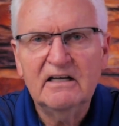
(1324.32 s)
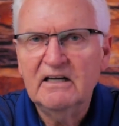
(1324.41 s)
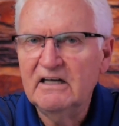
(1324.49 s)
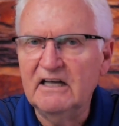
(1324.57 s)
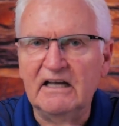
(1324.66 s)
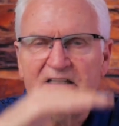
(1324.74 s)

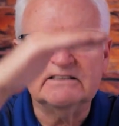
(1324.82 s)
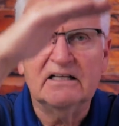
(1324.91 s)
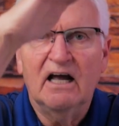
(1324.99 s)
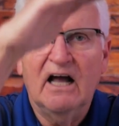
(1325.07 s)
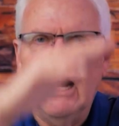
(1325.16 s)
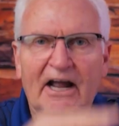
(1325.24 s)
It's,
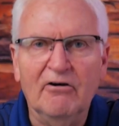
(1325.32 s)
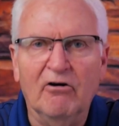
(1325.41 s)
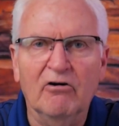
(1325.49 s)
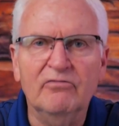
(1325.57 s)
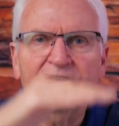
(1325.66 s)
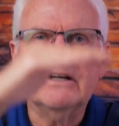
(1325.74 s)
I
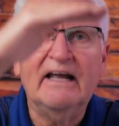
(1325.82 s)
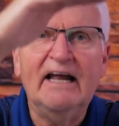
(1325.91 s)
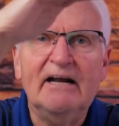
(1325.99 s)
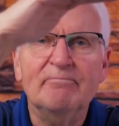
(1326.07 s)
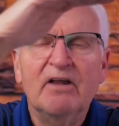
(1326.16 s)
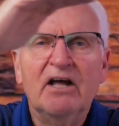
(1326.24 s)

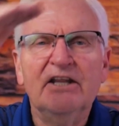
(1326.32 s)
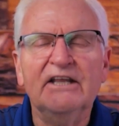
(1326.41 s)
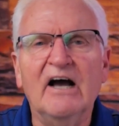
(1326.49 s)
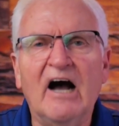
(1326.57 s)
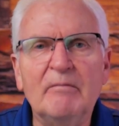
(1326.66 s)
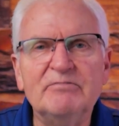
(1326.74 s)
overcame the
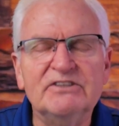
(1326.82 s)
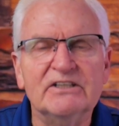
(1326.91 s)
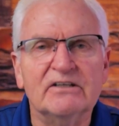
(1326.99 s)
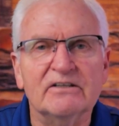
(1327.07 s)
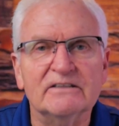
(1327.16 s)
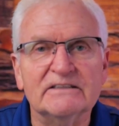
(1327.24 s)

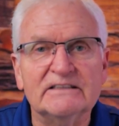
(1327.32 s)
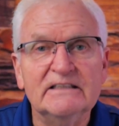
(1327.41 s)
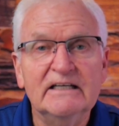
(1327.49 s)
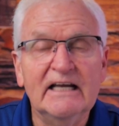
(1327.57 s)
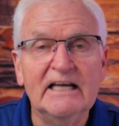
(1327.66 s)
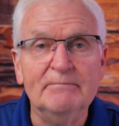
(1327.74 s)
obstacles.
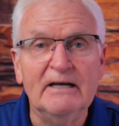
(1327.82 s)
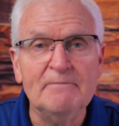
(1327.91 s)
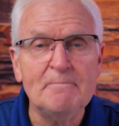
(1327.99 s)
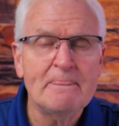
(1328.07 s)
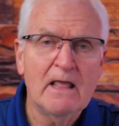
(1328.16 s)
Amen.